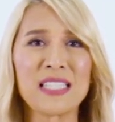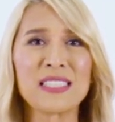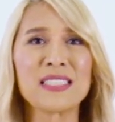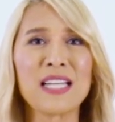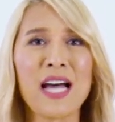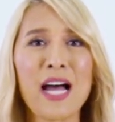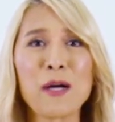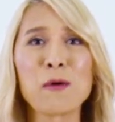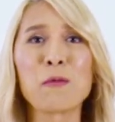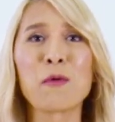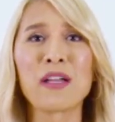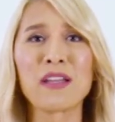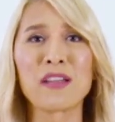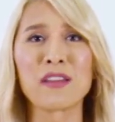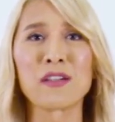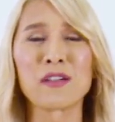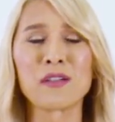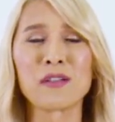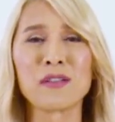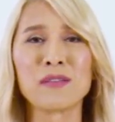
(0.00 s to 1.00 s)
as I went
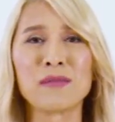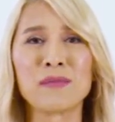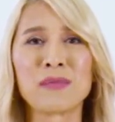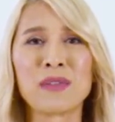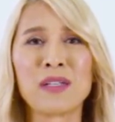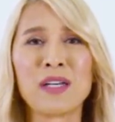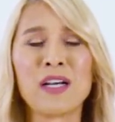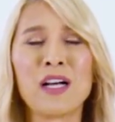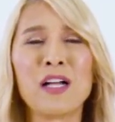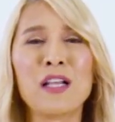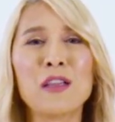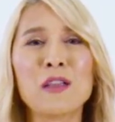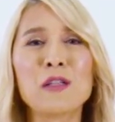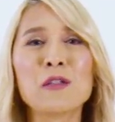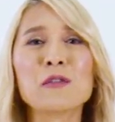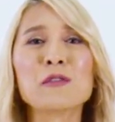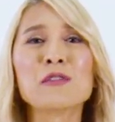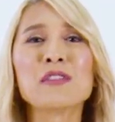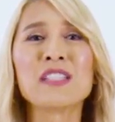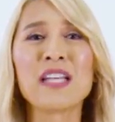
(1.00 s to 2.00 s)
through
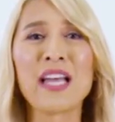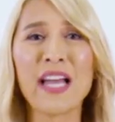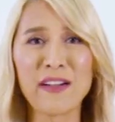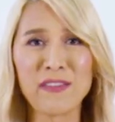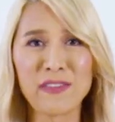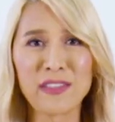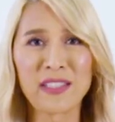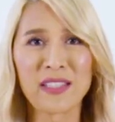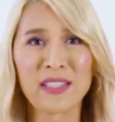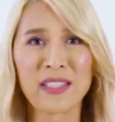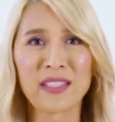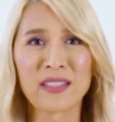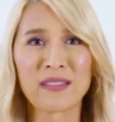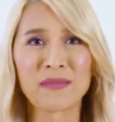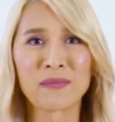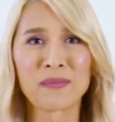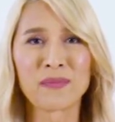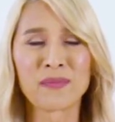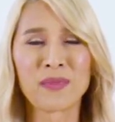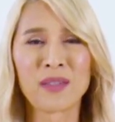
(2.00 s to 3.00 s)
lose
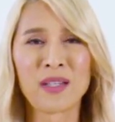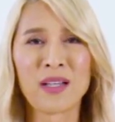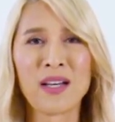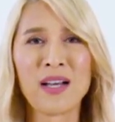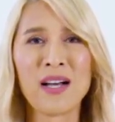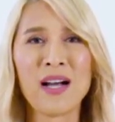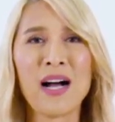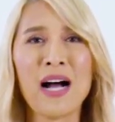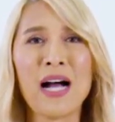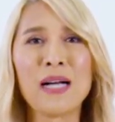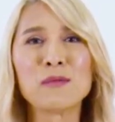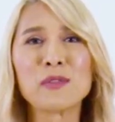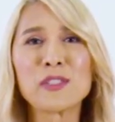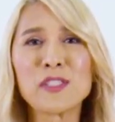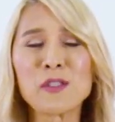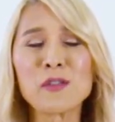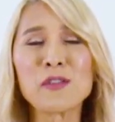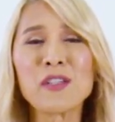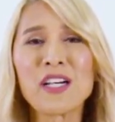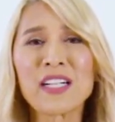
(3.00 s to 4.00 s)
everything. I'm
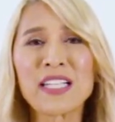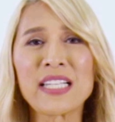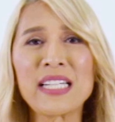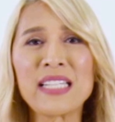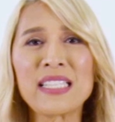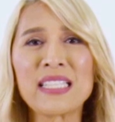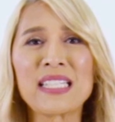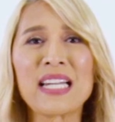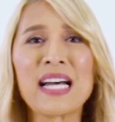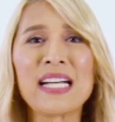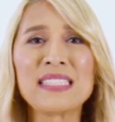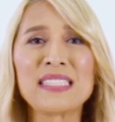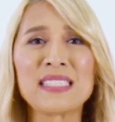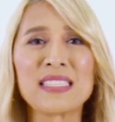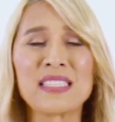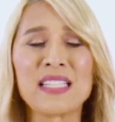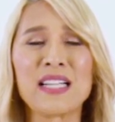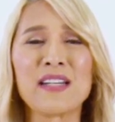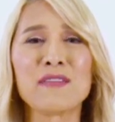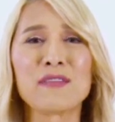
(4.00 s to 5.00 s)
so lucky that I
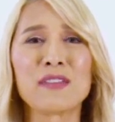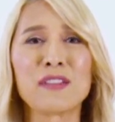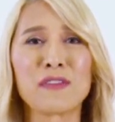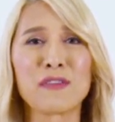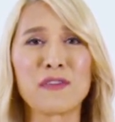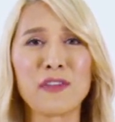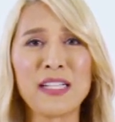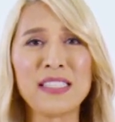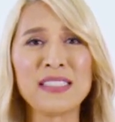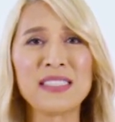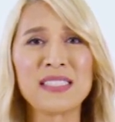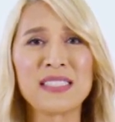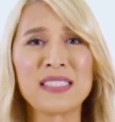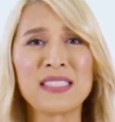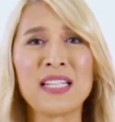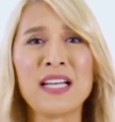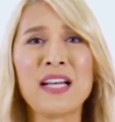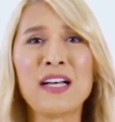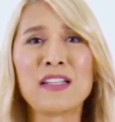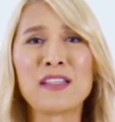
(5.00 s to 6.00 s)
still have the
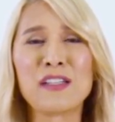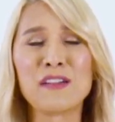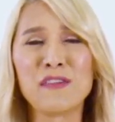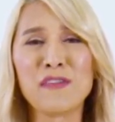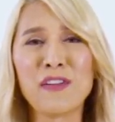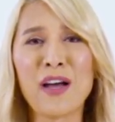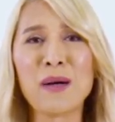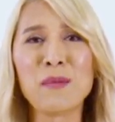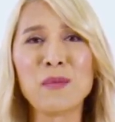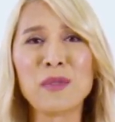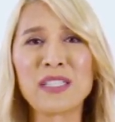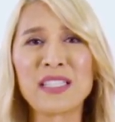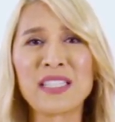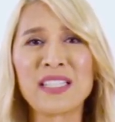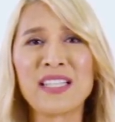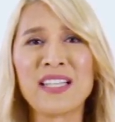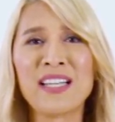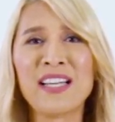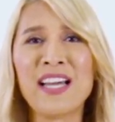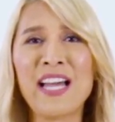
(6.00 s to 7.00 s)
friends, the
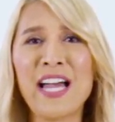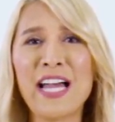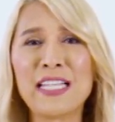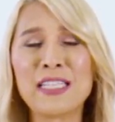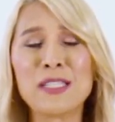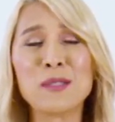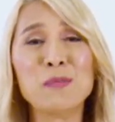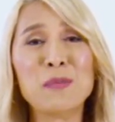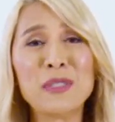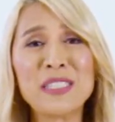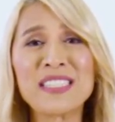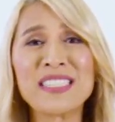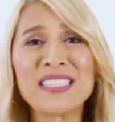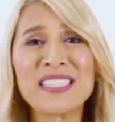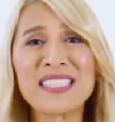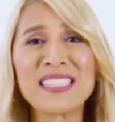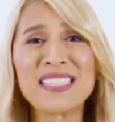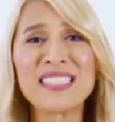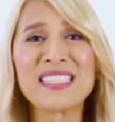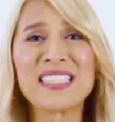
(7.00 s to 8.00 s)
family, and the
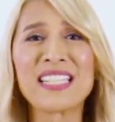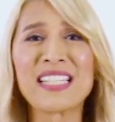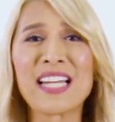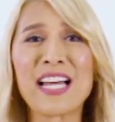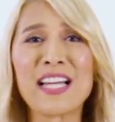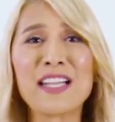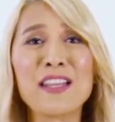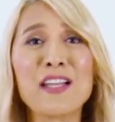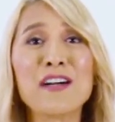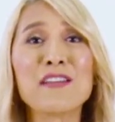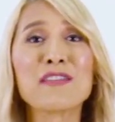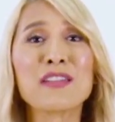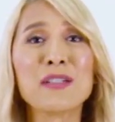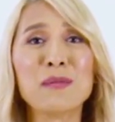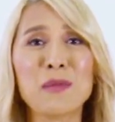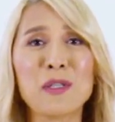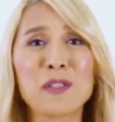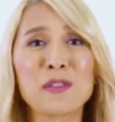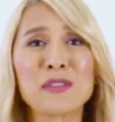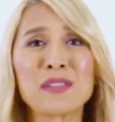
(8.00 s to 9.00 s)
businesses that I love the
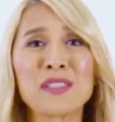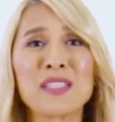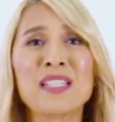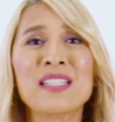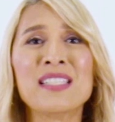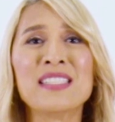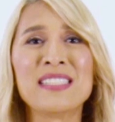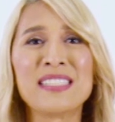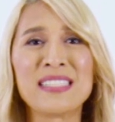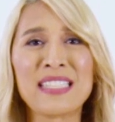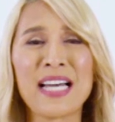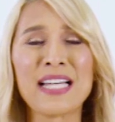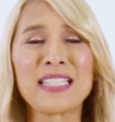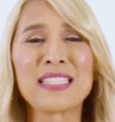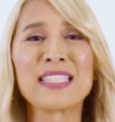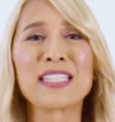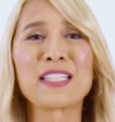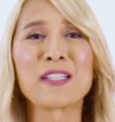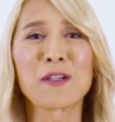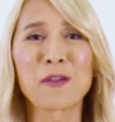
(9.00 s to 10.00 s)
most
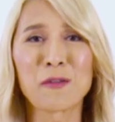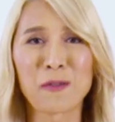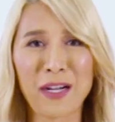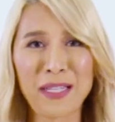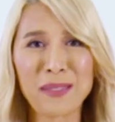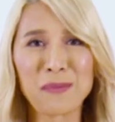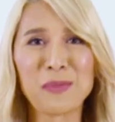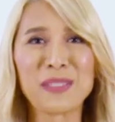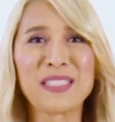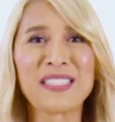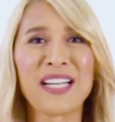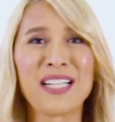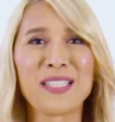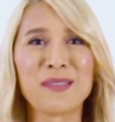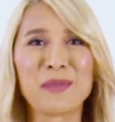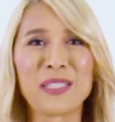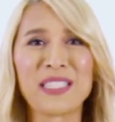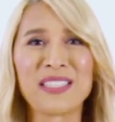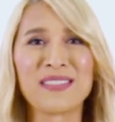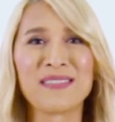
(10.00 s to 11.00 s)
standing right
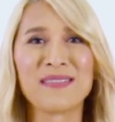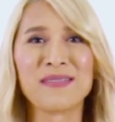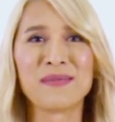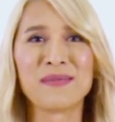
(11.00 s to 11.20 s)
beside me.